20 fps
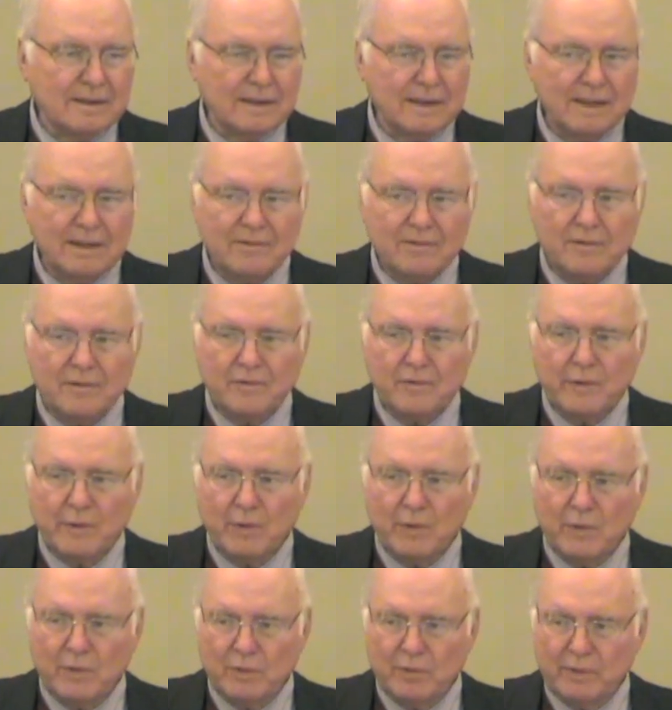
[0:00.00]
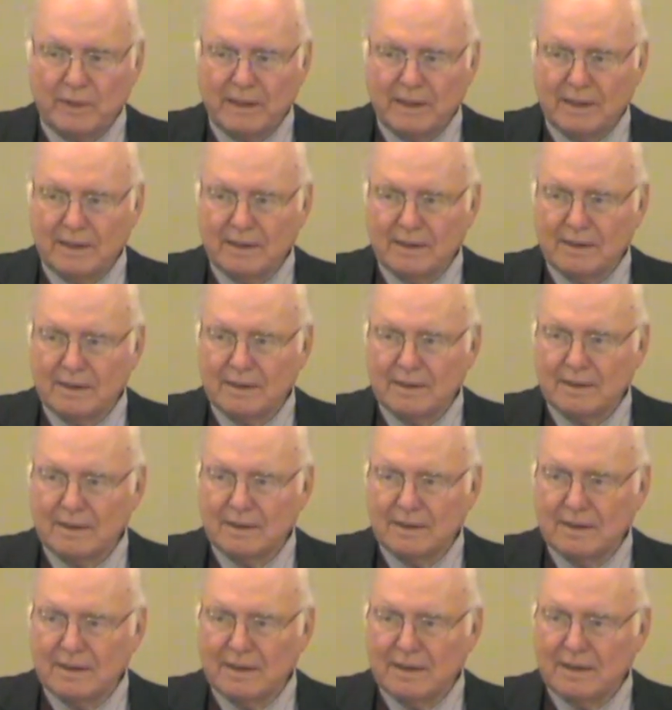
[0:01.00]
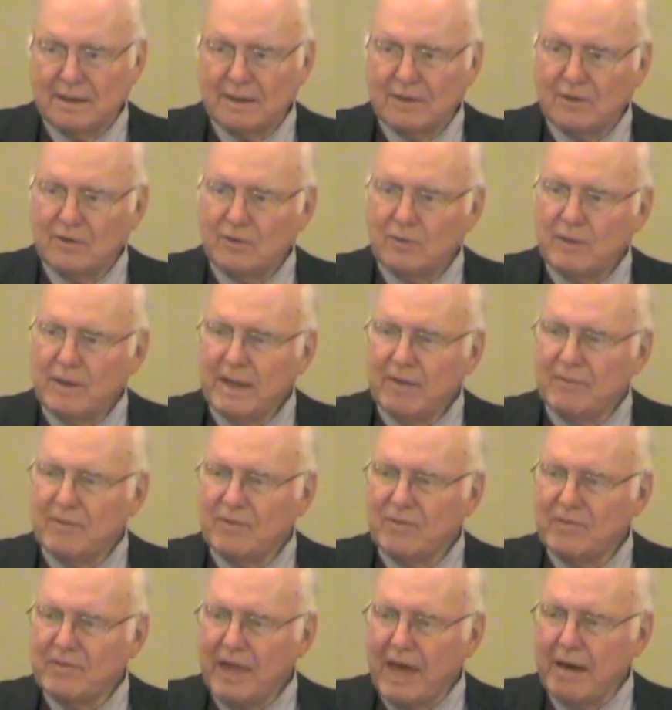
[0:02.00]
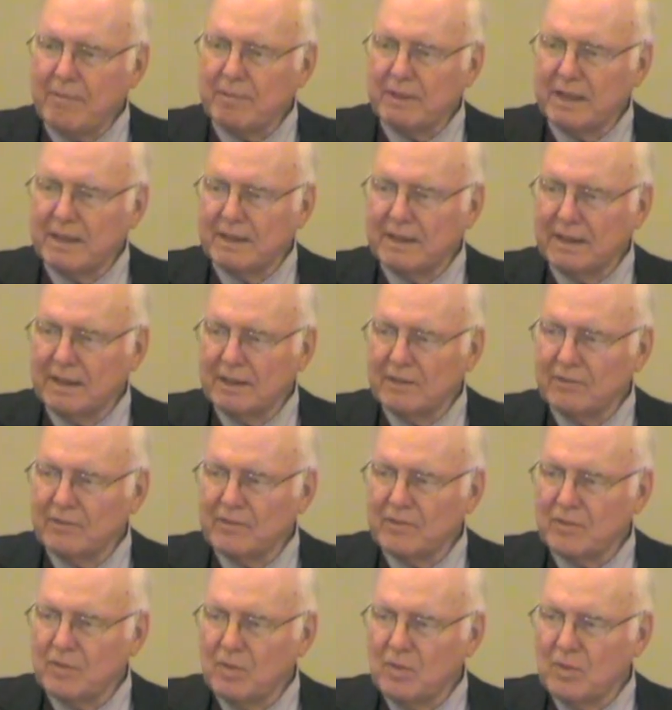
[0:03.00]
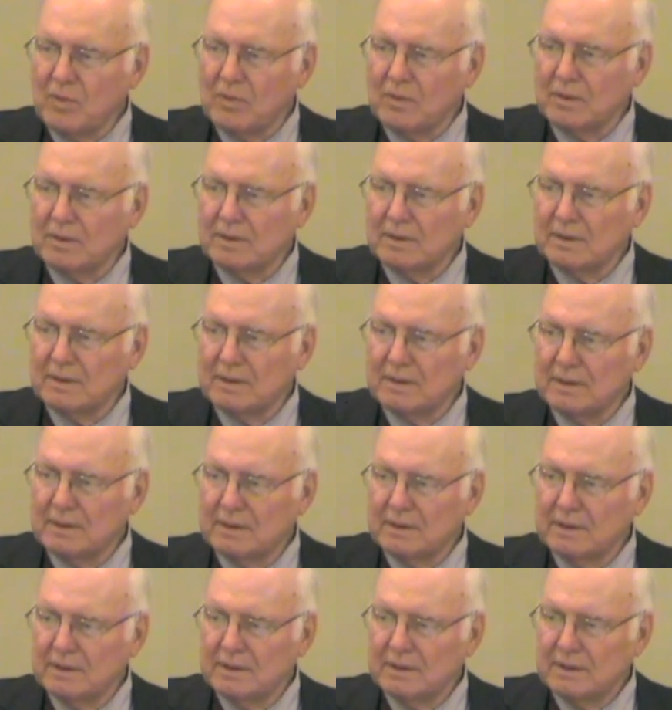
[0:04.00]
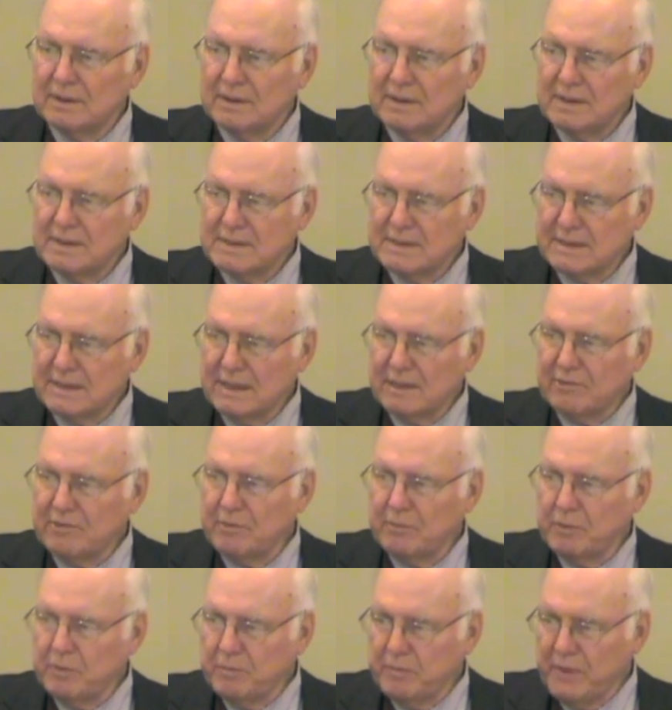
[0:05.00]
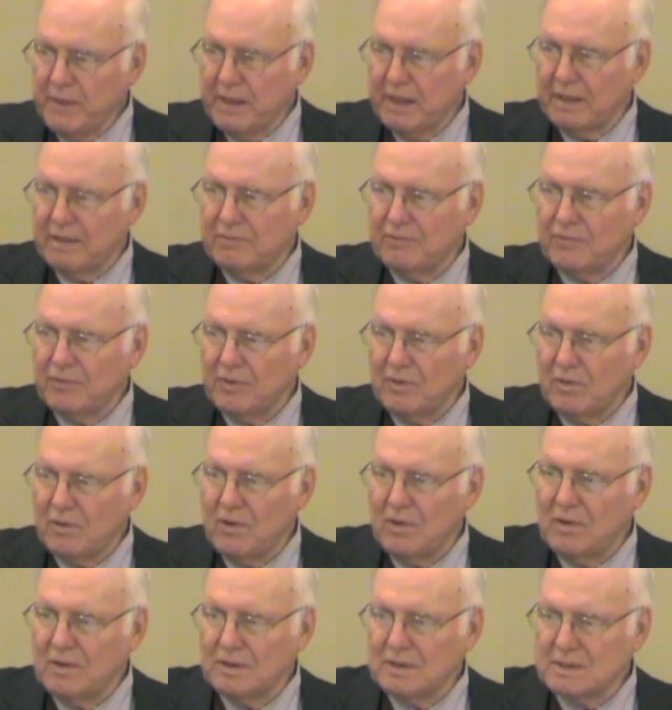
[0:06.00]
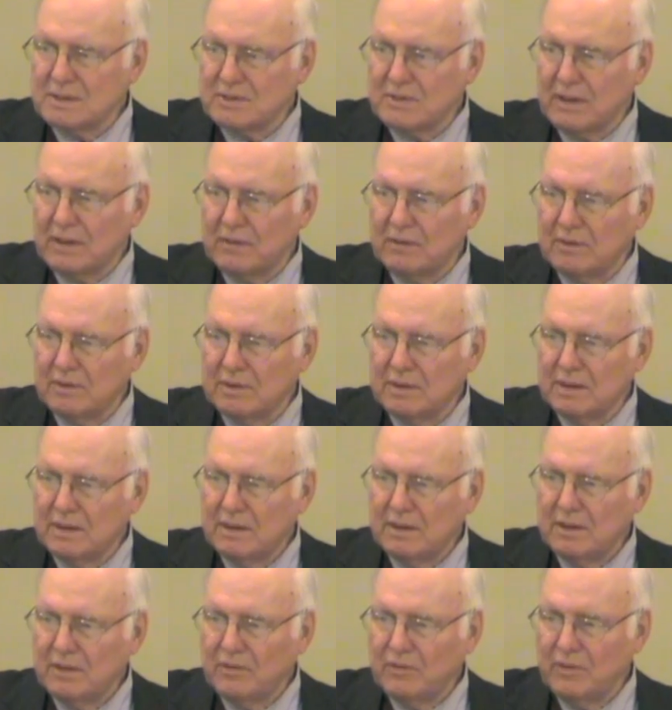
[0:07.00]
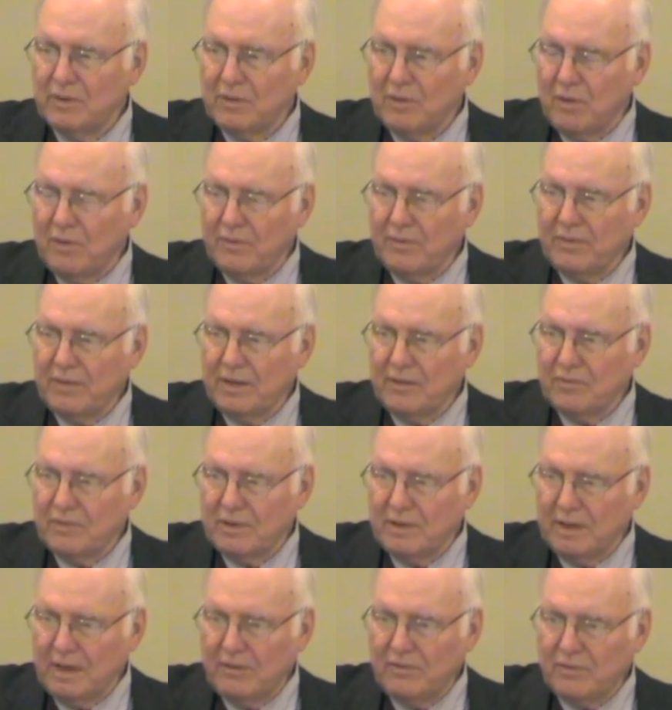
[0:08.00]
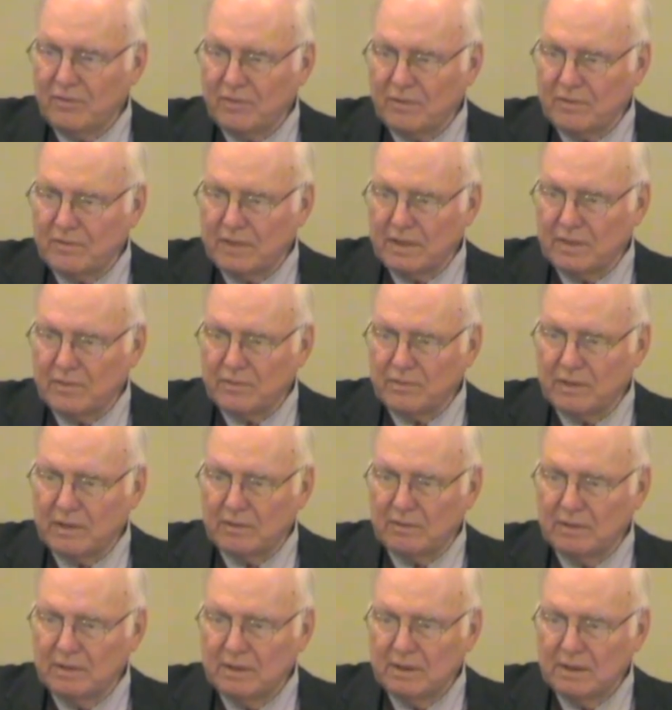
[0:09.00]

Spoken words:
Even if we could win, do we have the stamina in the country as a whole? Is the country prepared for a long struggle and doing all the things that are necessary for that struggle?